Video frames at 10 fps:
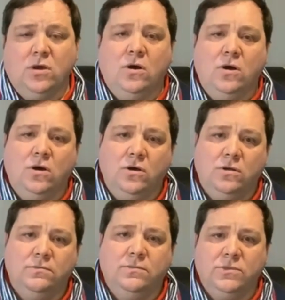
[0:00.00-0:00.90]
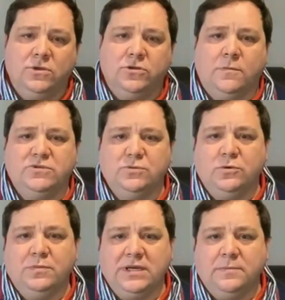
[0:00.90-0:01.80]
or the other option
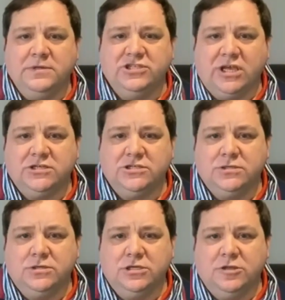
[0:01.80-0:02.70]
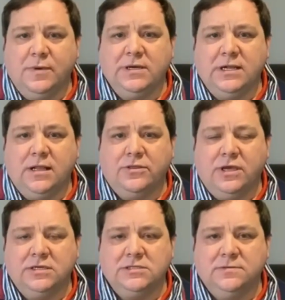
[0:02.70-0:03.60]
would be I'd be sectioned under the Mental Health Act.